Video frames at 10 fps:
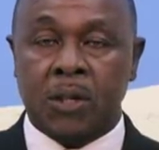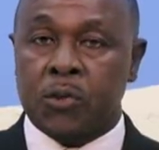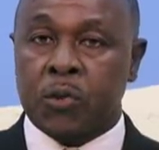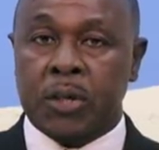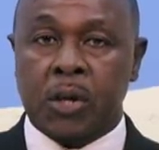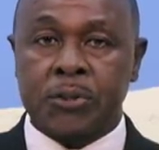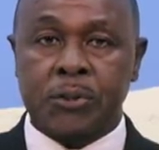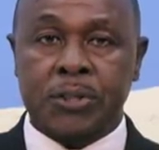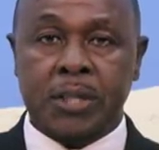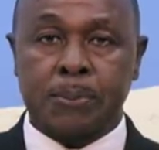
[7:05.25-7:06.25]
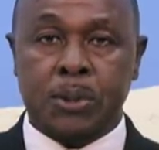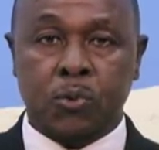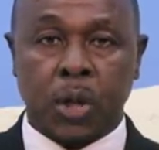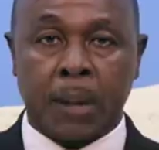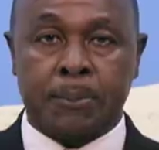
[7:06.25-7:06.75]
You can also
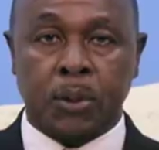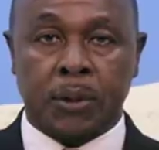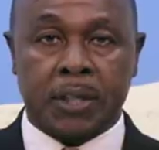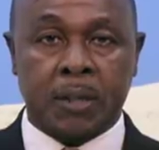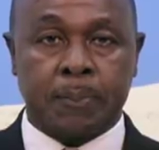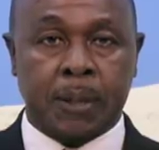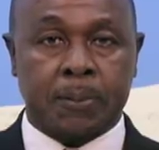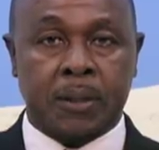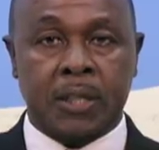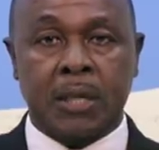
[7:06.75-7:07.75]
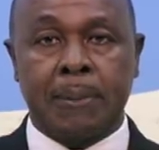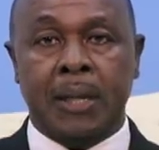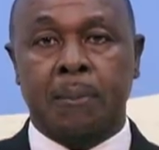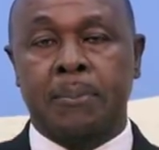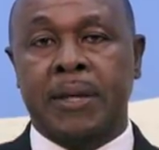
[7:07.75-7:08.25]
subscribe to our e-paper,
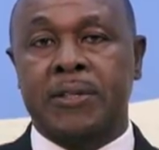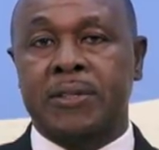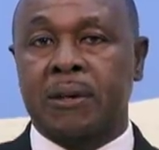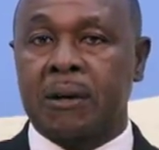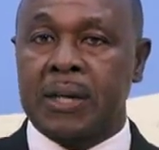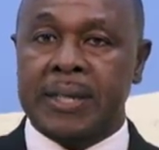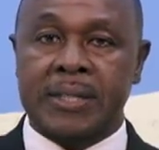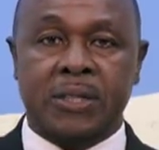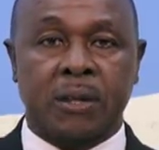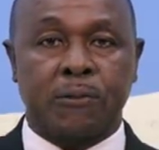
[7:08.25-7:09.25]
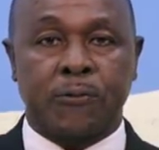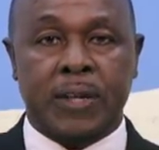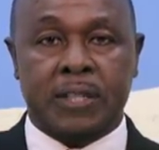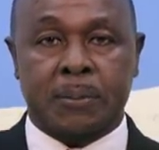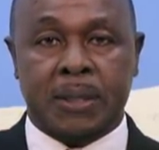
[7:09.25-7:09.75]
email updates, or like us on
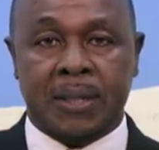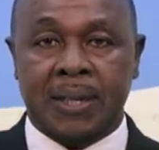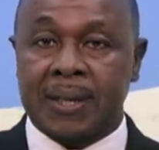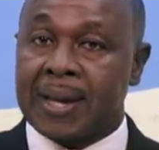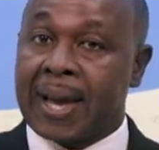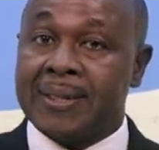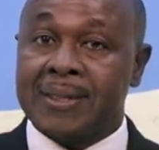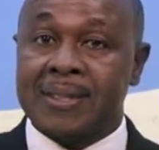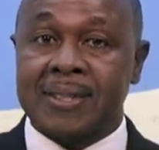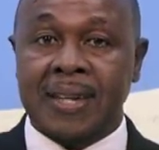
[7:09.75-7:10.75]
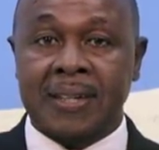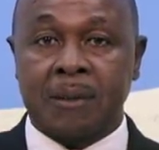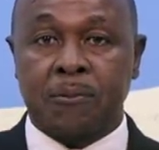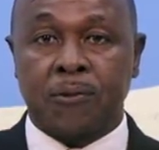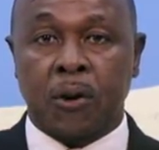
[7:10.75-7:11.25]
Facebook and sign
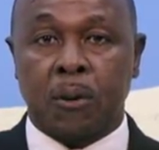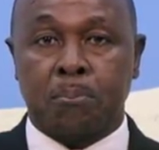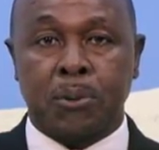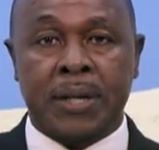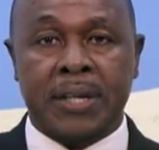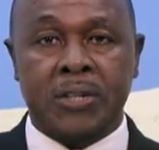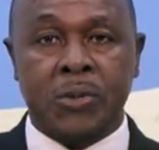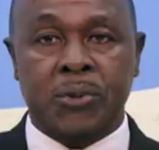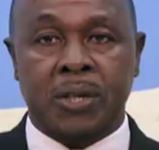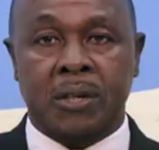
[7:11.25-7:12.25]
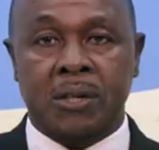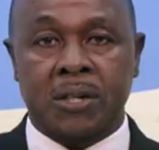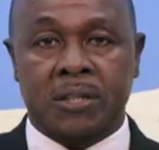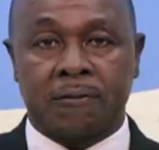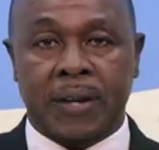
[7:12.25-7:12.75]
up for breaking news
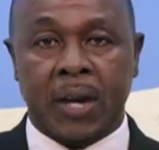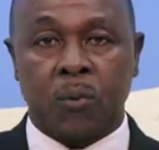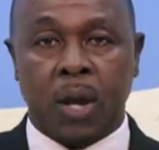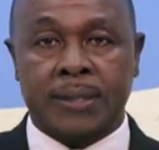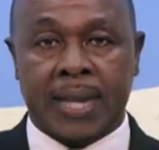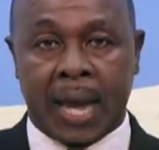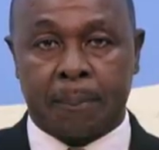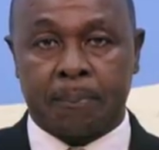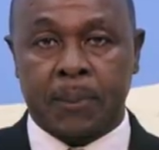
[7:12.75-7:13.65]
alerts via WhatsApp.